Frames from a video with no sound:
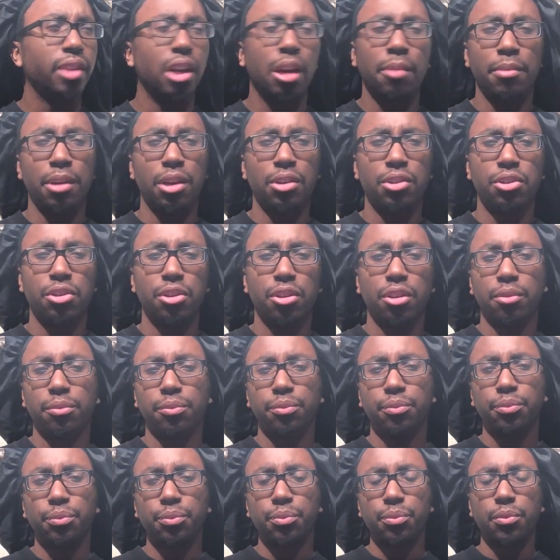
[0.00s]
I'm not sure,
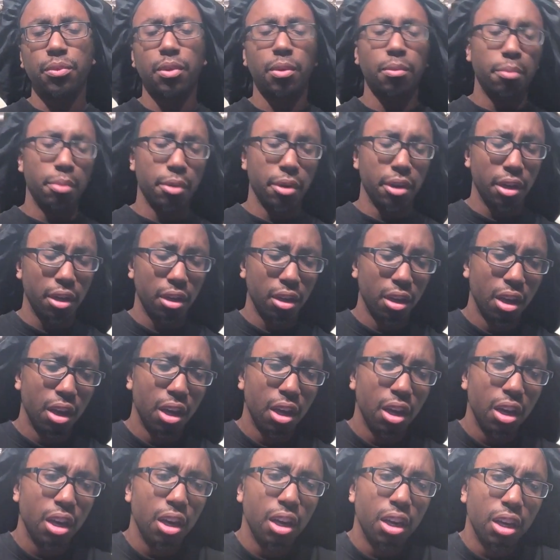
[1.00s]
but
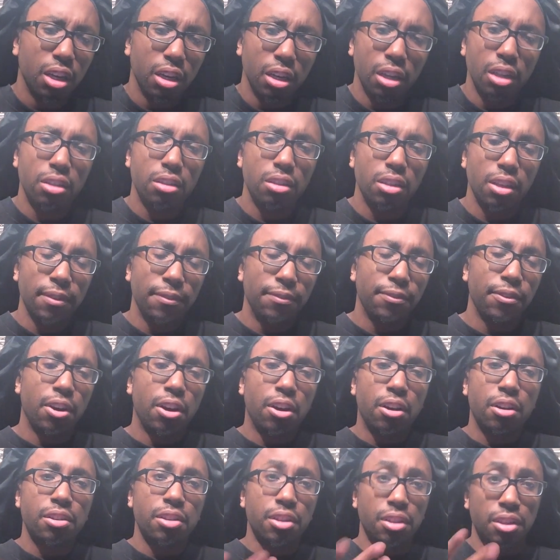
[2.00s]
it
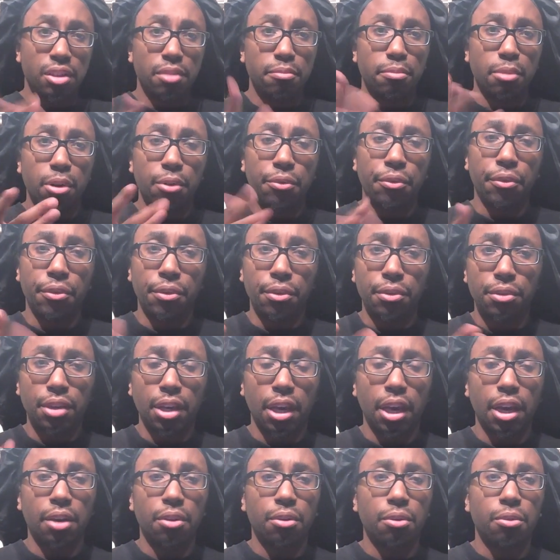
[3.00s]
falls into both of those
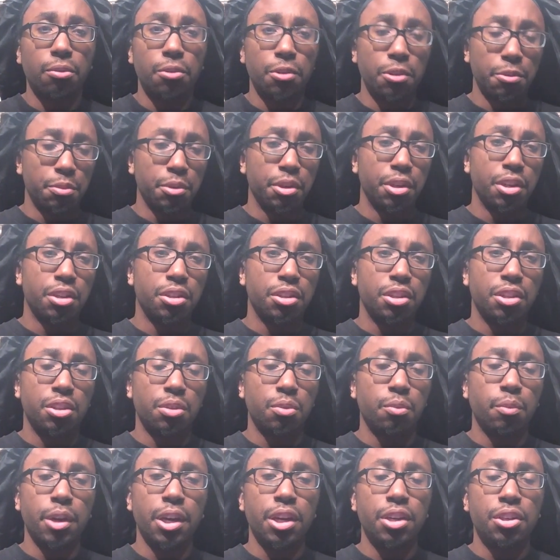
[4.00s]
categories, because it's
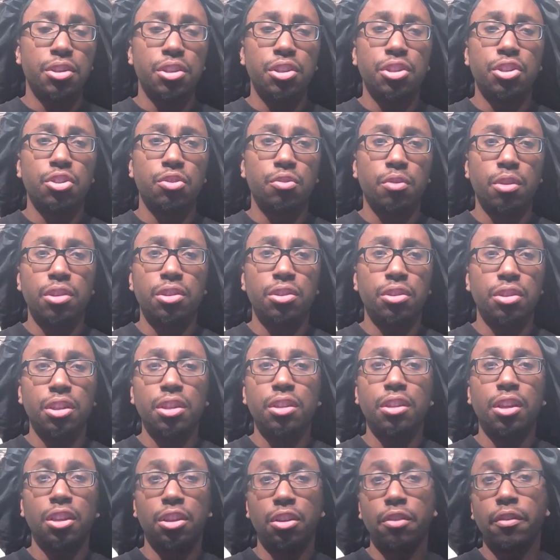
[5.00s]
a way she's
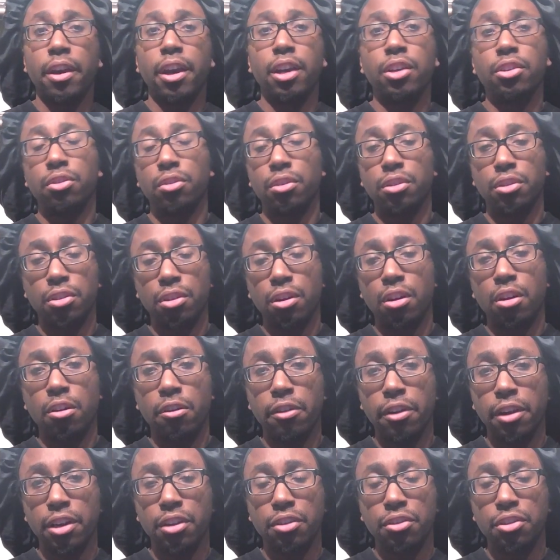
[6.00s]
trusting that they're actually
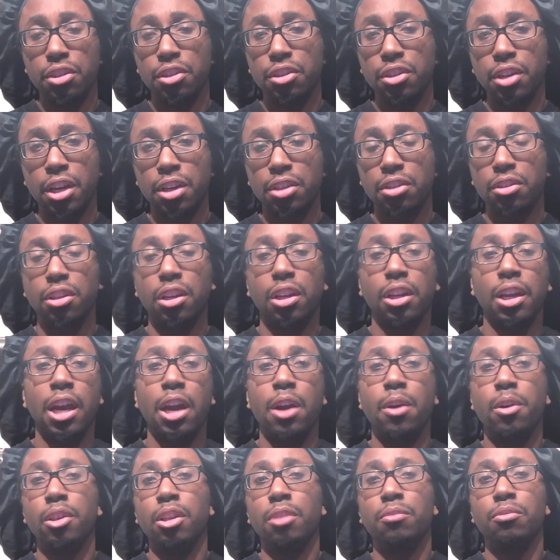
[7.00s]
sorry, and she's actually
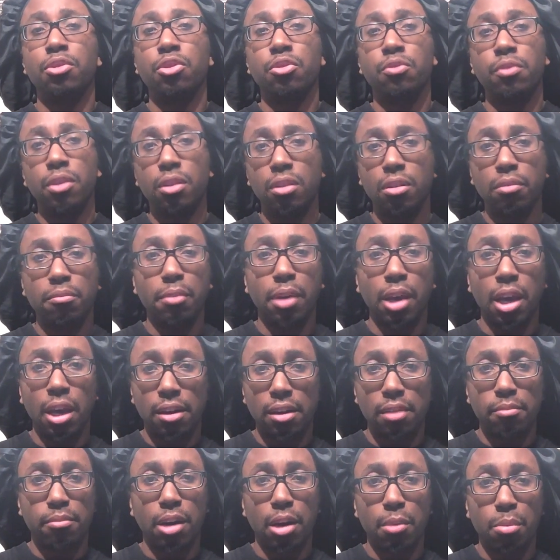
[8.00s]
allowing them to treat them
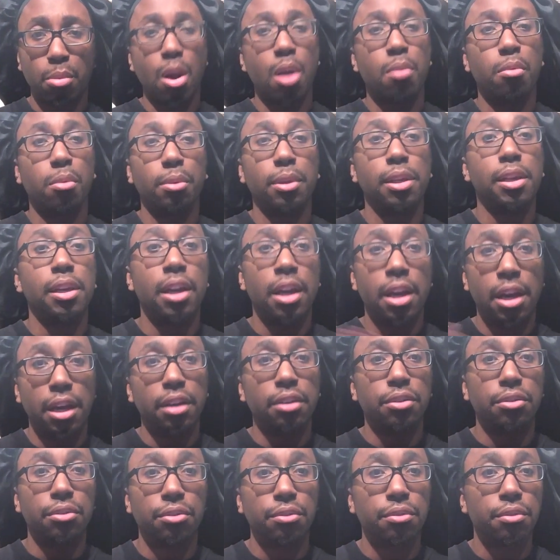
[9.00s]
badly by probably
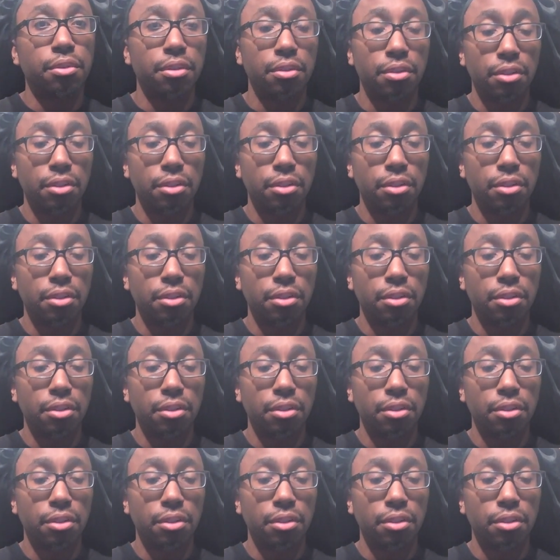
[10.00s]
lying to her.